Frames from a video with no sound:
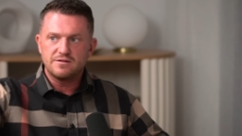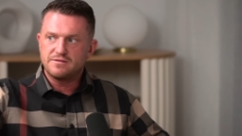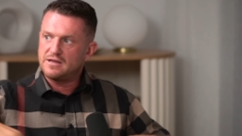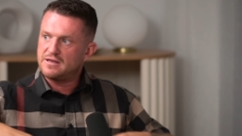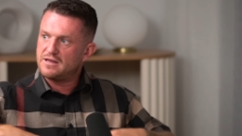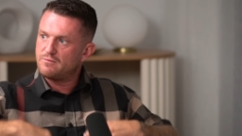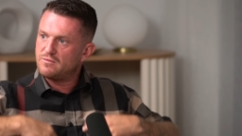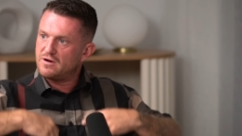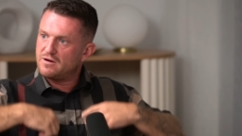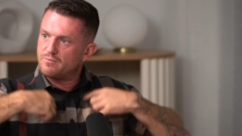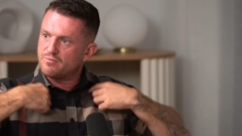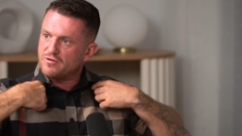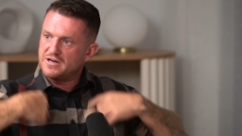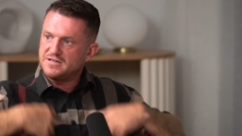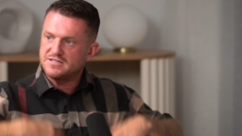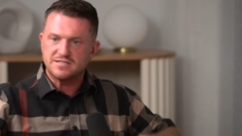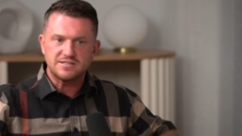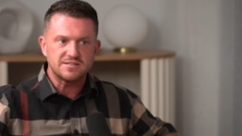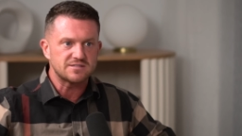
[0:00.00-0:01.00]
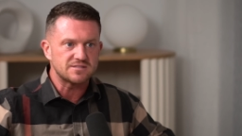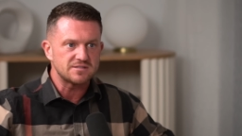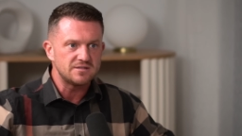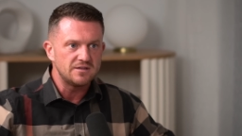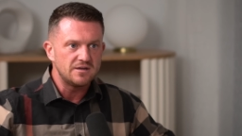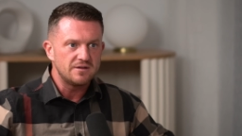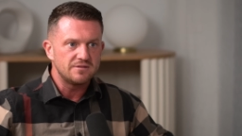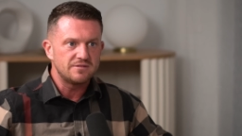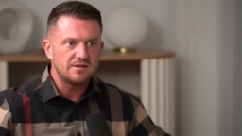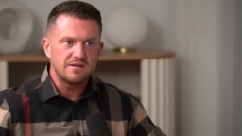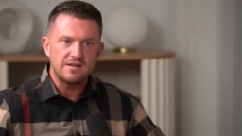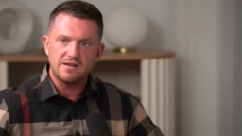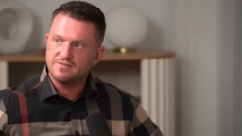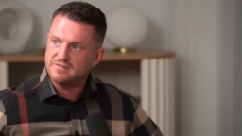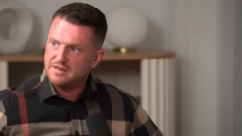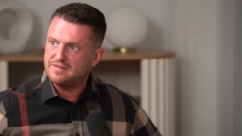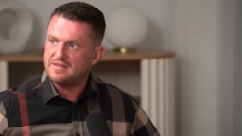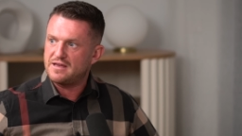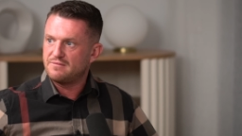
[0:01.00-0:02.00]
They're then wearing braces. They're,
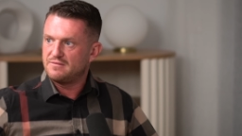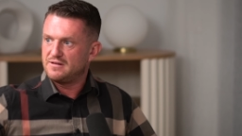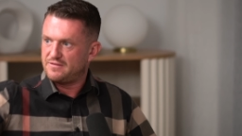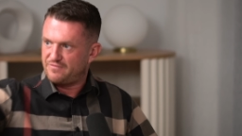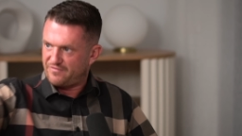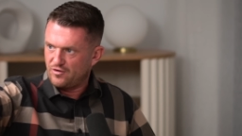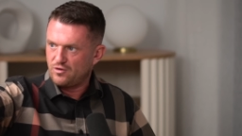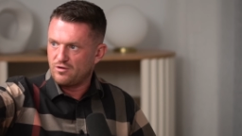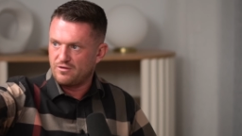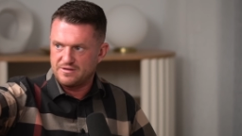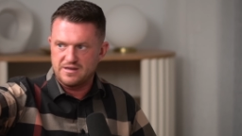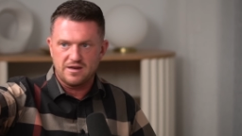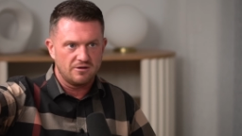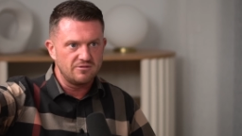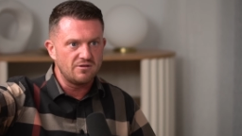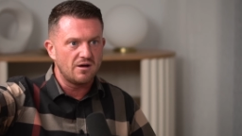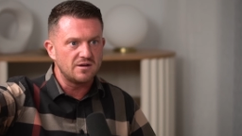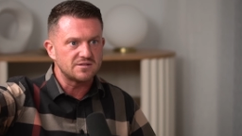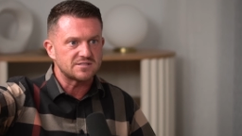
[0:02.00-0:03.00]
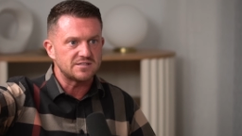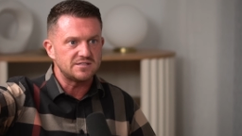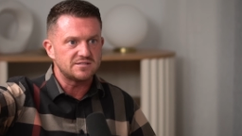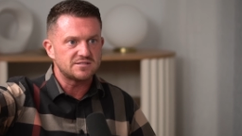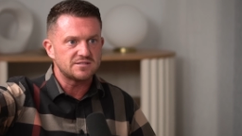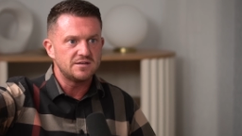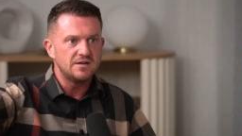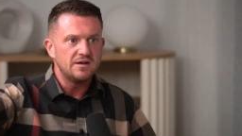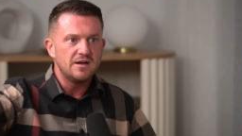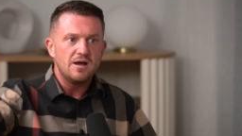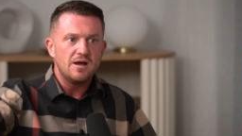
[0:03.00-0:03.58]
they're then full on neo Nazis.